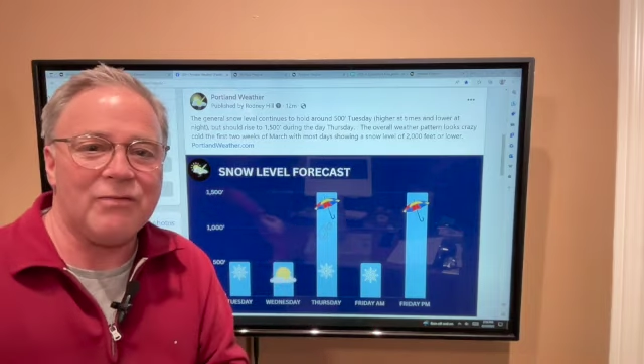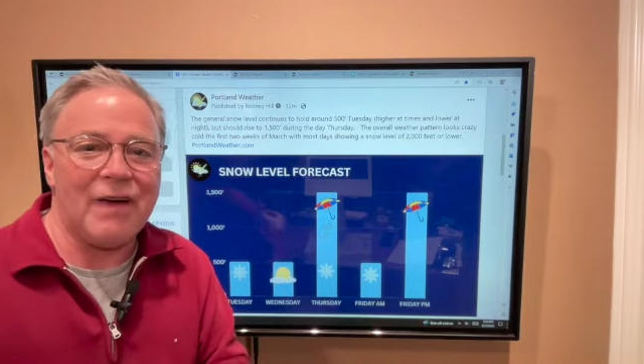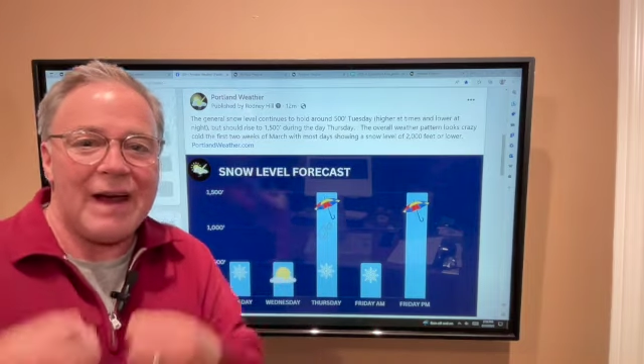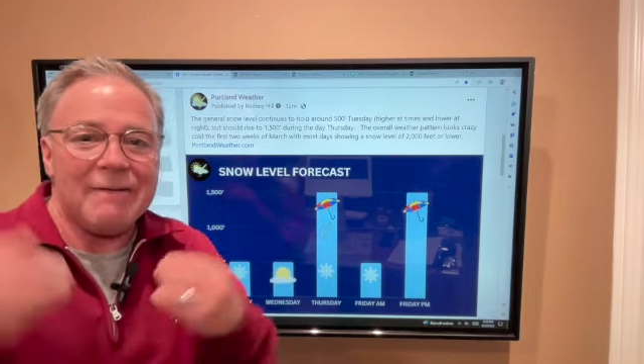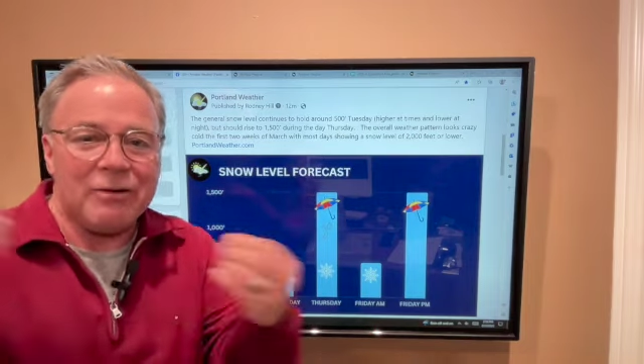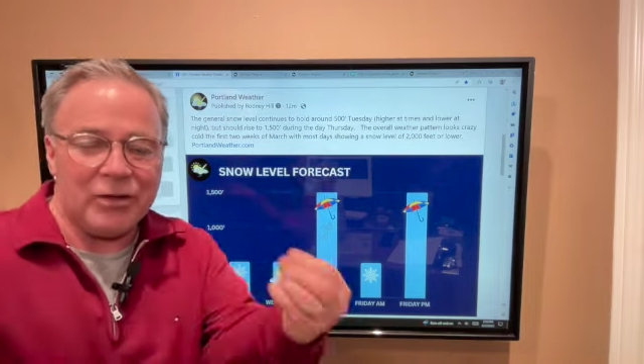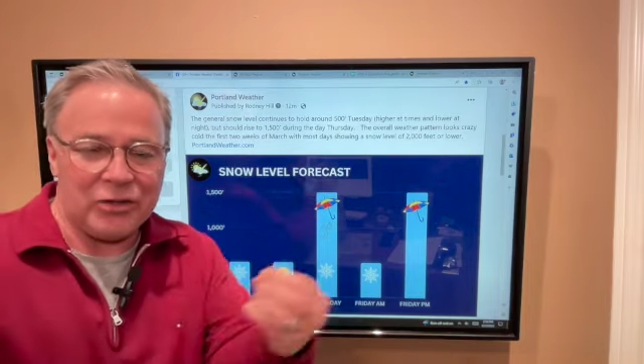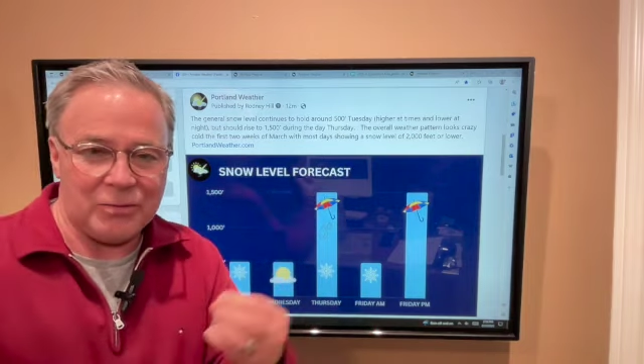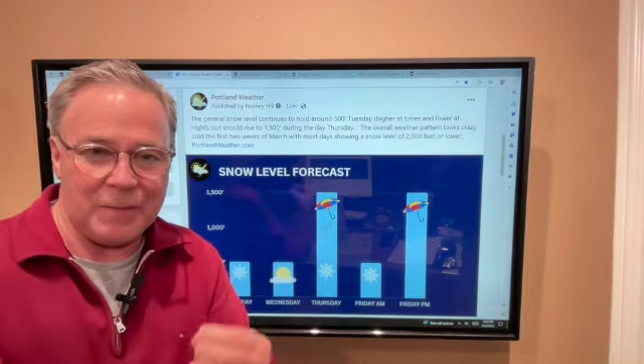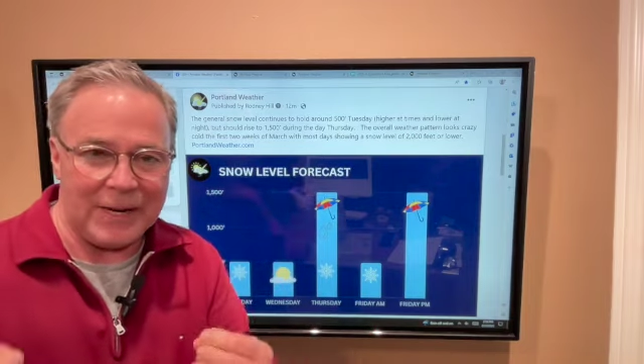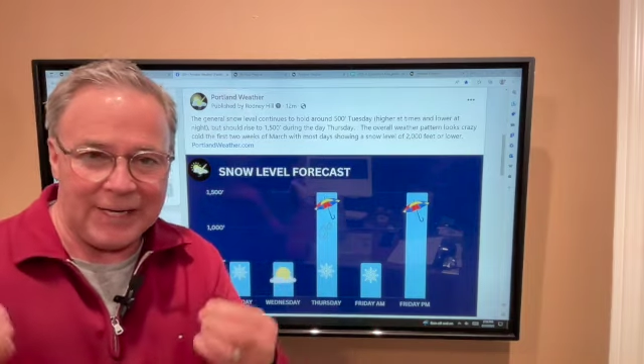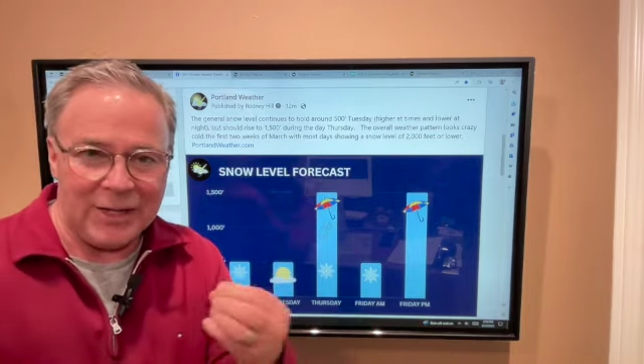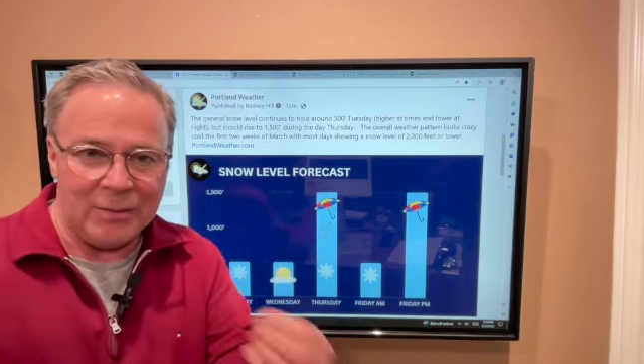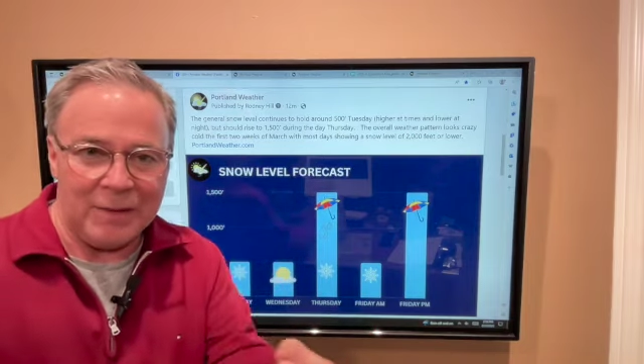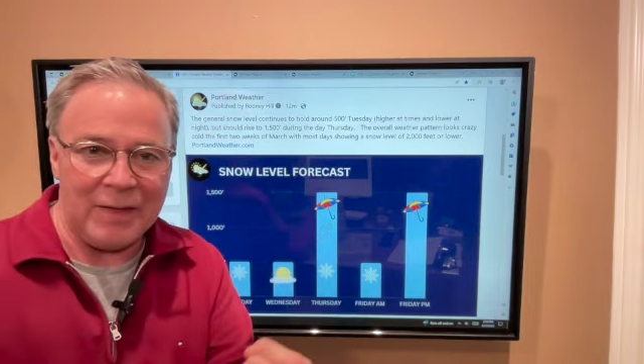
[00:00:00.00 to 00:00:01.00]
favor us
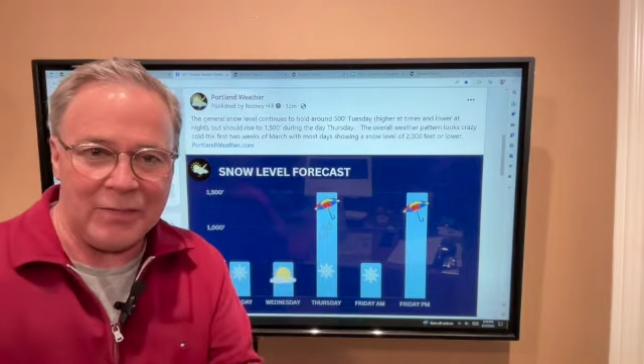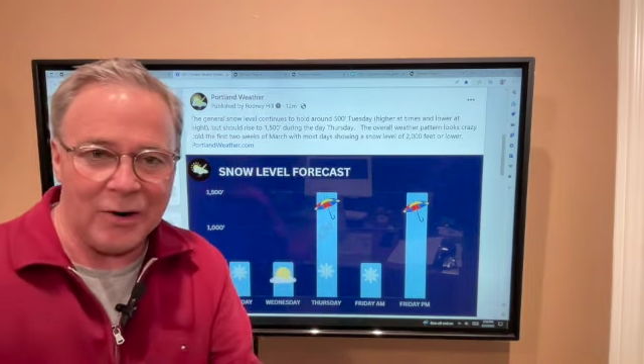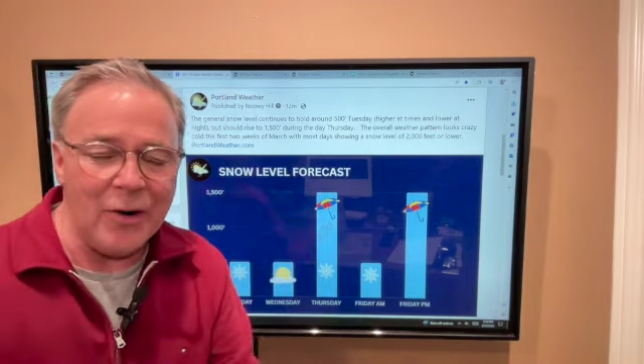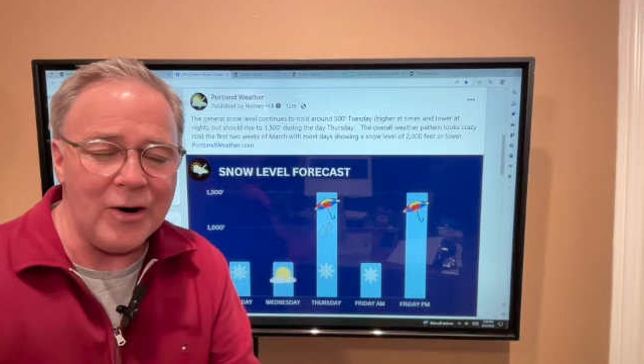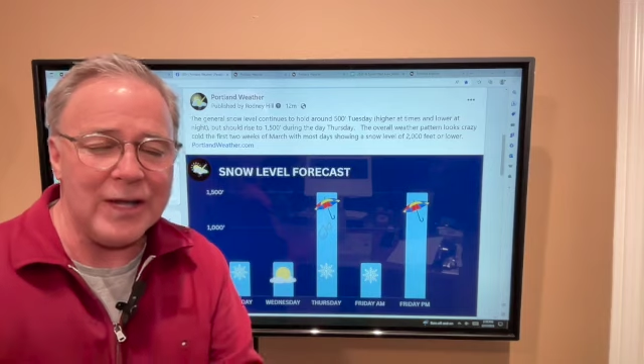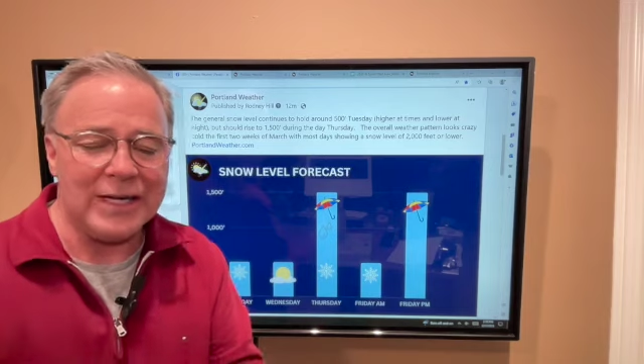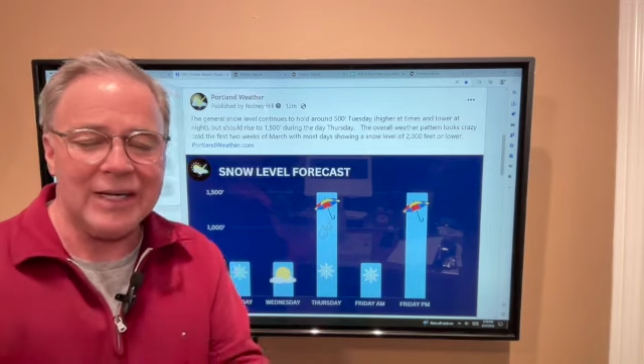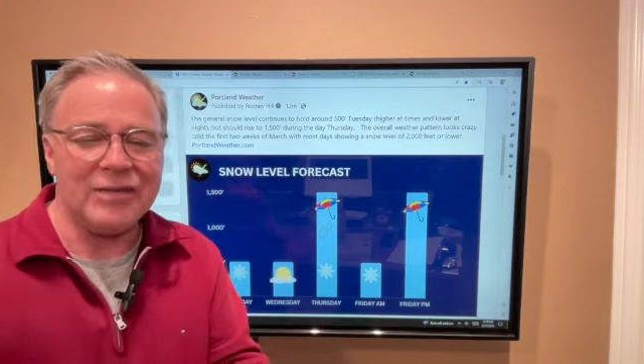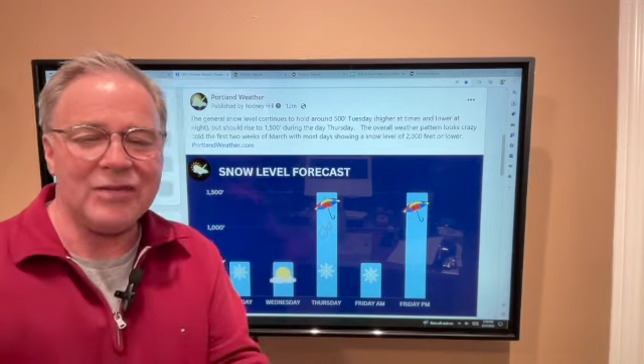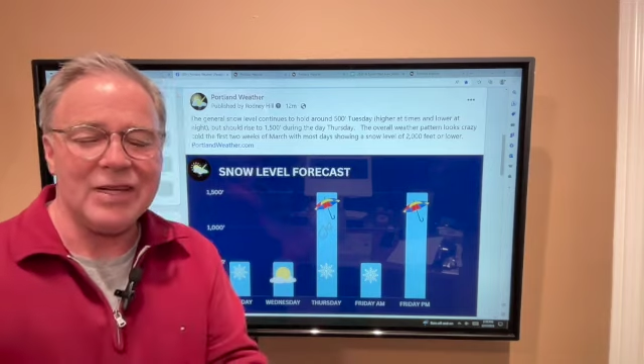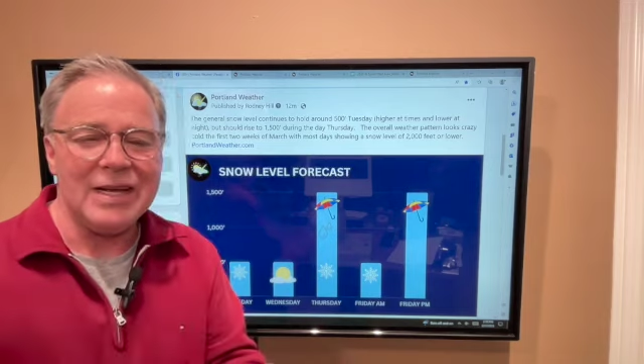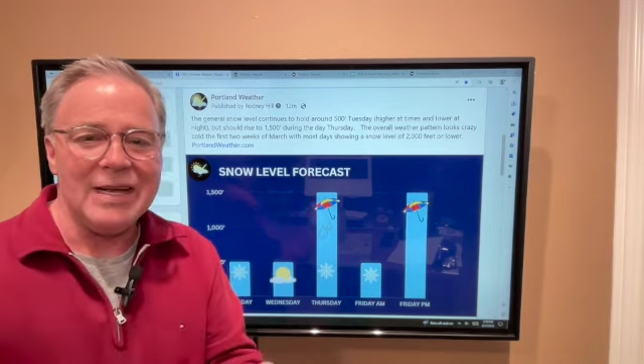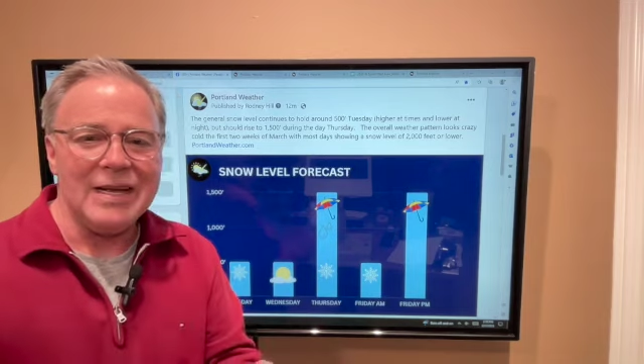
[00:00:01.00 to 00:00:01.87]
being in the mid 30s,